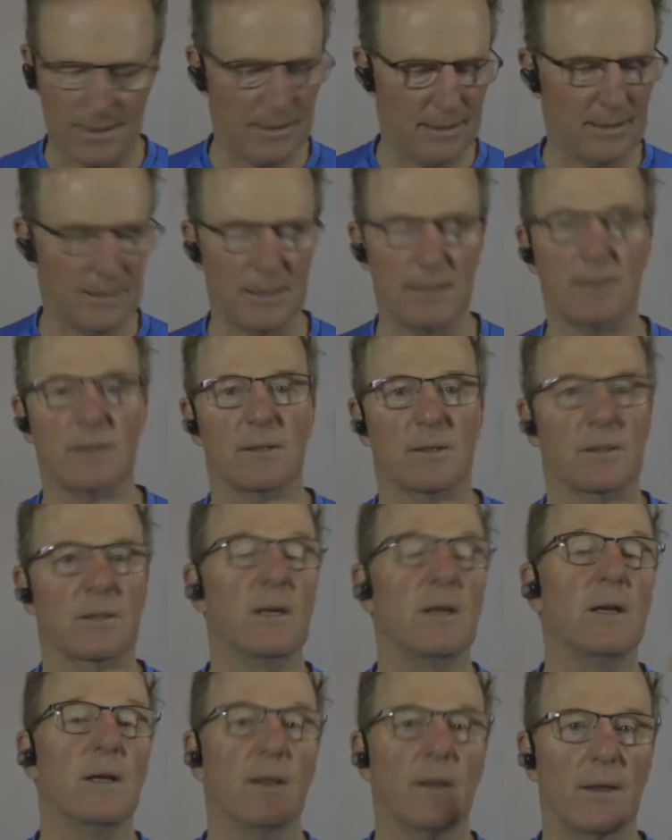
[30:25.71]
He
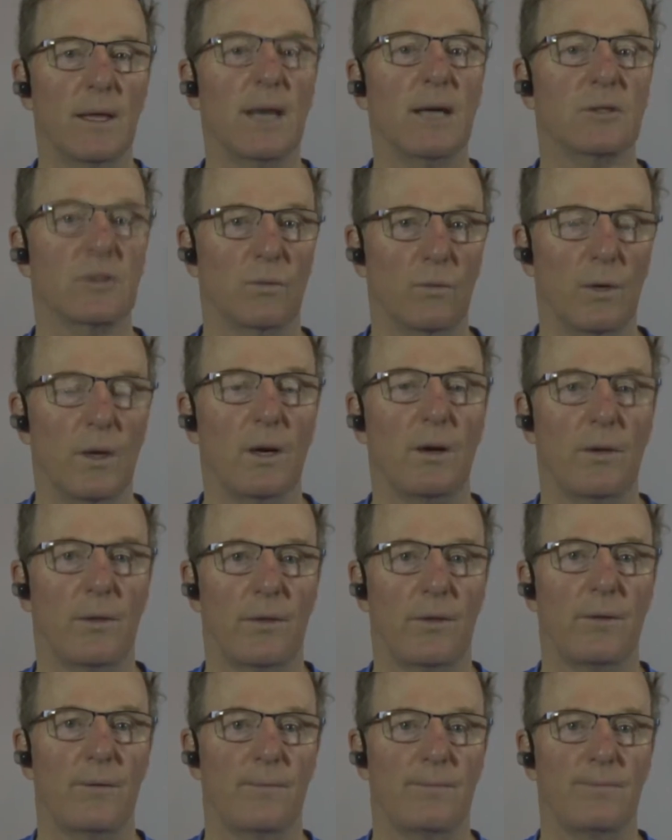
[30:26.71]
says, that's
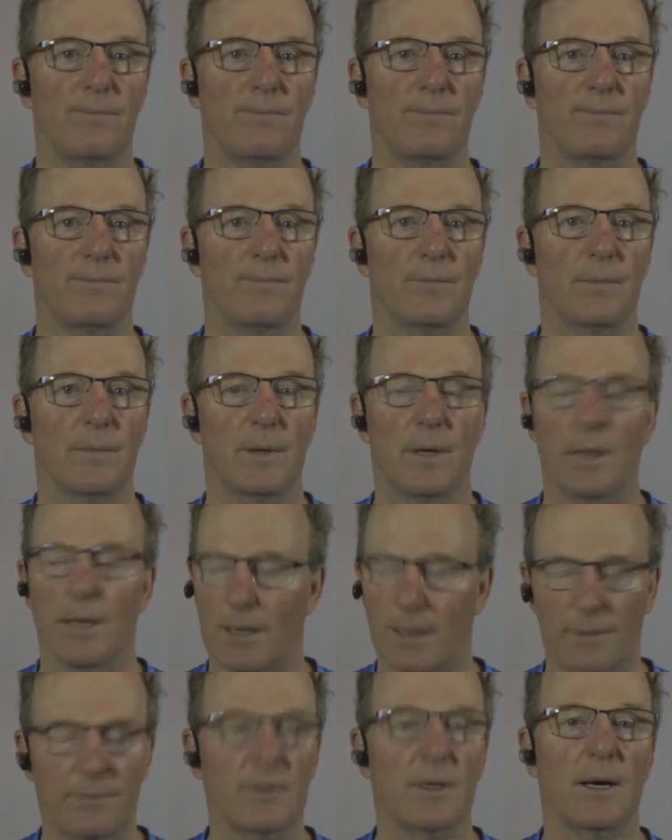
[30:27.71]
wealth,
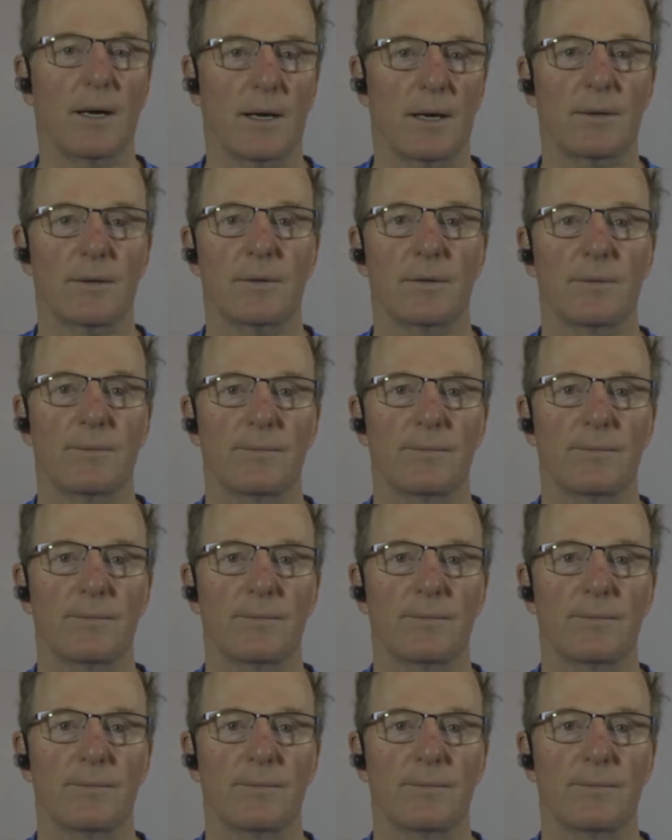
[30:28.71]
and I've got it.